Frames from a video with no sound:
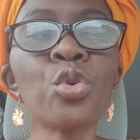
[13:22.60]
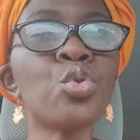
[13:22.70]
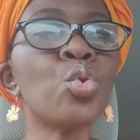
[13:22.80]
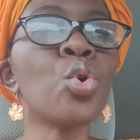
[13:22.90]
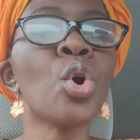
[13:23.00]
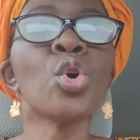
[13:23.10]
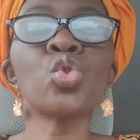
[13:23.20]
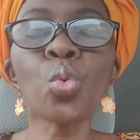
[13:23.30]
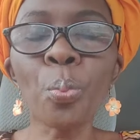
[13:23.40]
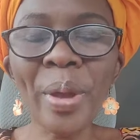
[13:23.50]
you
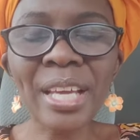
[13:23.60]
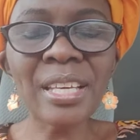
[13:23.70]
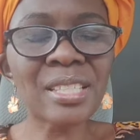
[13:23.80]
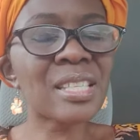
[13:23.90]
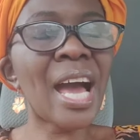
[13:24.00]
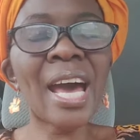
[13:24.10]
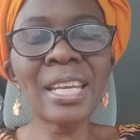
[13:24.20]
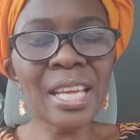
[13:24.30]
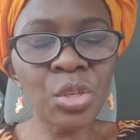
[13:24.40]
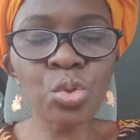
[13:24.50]
to make it an
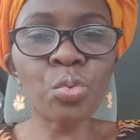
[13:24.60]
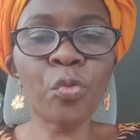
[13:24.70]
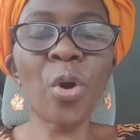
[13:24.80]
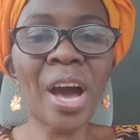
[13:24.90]
issue for